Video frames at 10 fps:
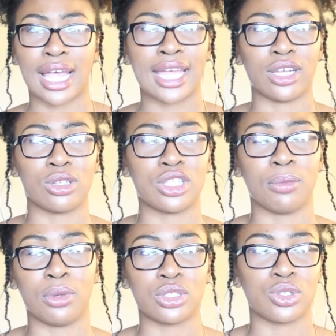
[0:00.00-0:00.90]
I had to go to
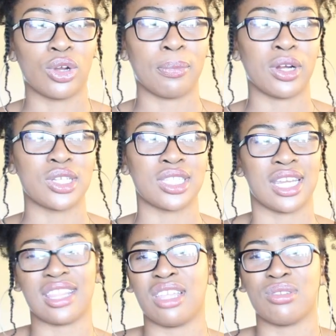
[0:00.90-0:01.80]
the bookstore and purchase
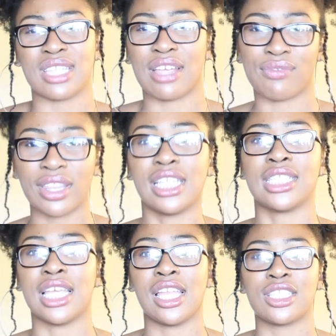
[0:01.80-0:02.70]
it. I think it was like 50
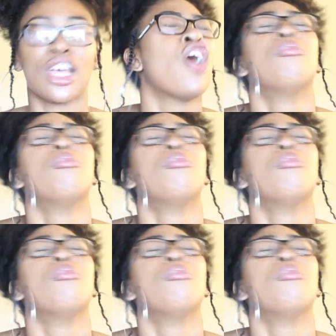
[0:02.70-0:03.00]
cents.